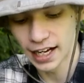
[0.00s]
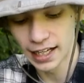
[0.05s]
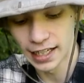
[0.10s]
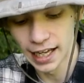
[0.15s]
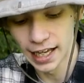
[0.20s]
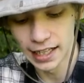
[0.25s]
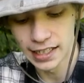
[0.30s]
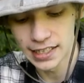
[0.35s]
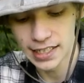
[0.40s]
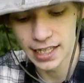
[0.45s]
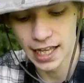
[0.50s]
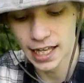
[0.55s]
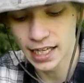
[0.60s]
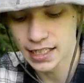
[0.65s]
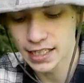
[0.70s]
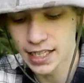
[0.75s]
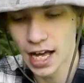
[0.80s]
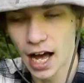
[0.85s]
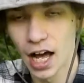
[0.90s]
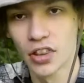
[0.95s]
against
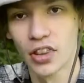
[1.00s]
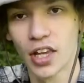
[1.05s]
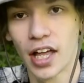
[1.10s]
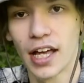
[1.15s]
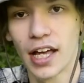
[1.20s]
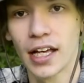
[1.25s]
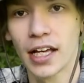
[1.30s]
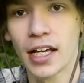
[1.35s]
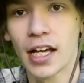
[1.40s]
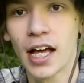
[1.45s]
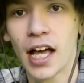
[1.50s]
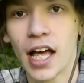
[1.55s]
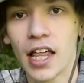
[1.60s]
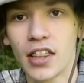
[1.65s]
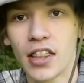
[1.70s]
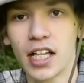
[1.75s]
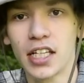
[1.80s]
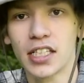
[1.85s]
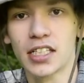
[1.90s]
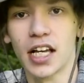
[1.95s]
things, unlike
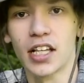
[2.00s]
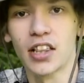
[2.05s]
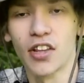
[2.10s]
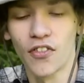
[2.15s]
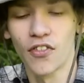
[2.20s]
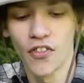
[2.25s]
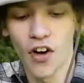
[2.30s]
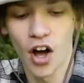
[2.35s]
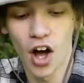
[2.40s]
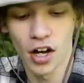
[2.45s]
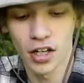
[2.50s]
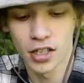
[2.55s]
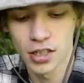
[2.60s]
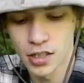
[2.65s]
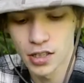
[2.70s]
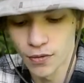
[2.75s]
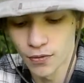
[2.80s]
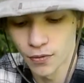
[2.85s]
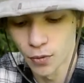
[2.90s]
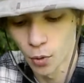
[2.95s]
things like the
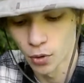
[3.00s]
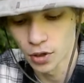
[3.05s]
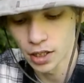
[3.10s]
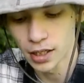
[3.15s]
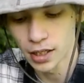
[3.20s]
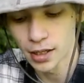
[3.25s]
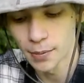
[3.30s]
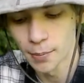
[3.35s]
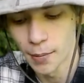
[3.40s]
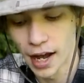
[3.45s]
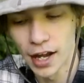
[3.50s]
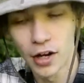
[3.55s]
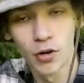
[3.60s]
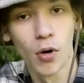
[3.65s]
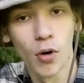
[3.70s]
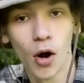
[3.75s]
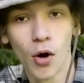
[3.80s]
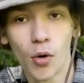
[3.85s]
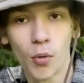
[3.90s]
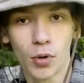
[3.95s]
Fox 40
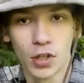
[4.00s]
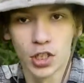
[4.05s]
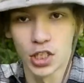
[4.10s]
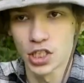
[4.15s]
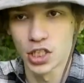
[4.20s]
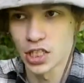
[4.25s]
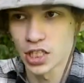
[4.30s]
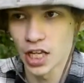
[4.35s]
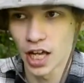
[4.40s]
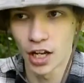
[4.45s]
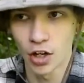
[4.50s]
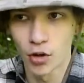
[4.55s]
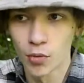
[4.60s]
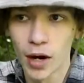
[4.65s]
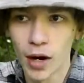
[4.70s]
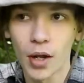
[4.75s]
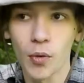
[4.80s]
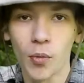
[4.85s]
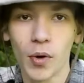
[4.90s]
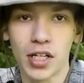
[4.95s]
Micro, which is a
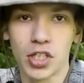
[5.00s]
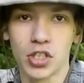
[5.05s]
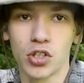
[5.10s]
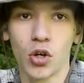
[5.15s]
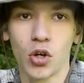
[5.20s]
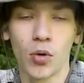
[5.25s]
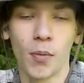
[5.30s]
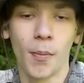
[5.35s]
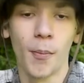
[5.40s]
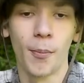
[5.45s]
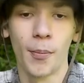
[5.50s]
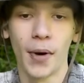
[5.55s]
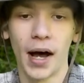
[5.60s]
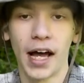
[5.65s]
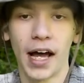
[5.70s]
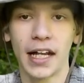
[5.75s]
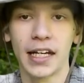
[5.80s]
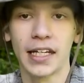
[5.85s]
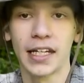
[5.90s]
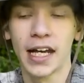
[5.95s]
great whistle,
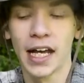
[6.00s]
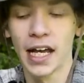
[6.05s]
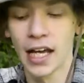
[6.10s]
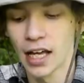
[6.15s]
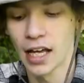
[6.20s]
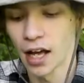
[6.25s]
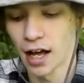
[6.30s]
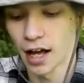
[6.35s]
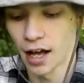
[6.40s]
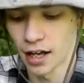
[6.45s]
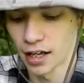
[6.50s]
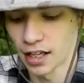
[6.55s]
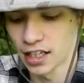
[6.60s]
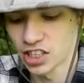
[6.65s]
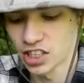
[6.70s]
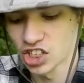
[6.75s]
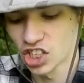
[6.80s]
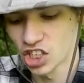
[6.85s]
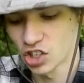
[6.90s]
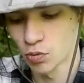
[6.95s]
but uh,
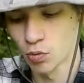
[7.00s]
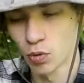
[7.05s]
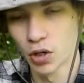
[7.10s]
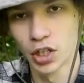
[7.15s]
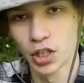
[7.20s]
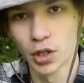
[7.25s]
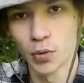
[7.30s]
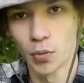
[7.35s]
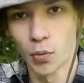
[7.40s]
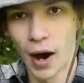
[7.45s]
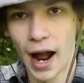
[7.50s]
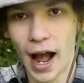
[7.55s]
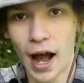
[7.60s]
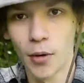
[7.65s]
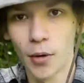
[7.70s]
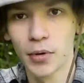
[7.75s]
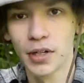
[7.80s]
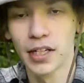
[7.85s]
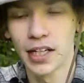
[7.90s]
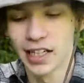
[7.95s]
it's just really
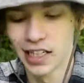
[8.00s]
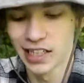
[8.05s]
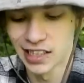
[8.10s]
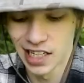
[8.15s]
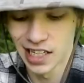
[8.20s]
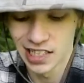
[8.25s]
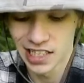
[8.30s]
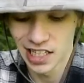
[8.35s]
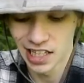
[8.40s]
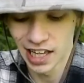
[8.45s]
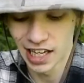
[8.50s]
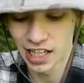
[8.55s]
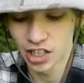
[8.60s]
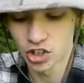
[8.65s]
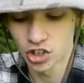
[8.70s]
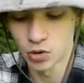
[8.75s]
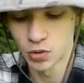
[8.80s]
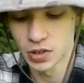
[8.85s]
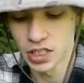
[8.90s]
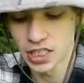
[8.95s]
round and it doesn't like
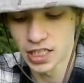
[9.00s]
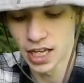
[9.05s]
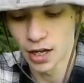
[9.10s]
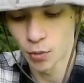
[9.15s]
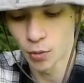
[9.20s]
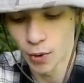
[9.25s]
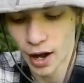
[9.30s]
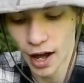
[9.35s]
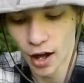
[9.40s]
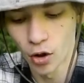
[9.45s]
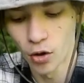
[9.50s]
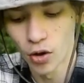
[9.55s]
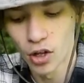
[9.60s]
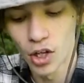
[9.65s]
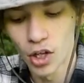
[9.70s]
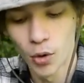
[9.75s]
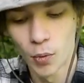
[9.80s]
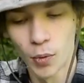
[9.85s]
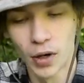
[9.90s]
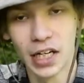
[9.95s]
to sit well
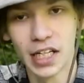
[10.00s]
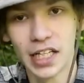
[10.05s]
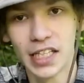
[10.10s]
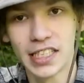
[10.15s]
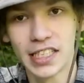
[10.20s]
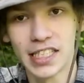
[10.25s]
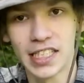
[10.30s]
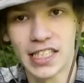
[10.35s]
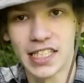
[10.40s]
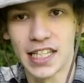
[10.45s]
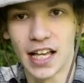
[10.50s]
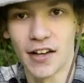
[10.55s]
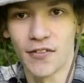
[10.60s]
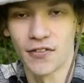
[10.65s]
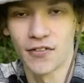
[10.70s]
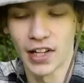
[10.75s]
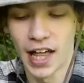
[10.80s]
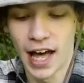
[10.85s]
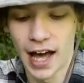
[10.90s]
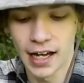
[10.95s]
when it needs to sit
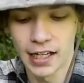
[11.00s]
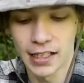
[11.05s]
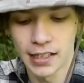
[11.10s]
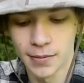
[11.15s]
flat.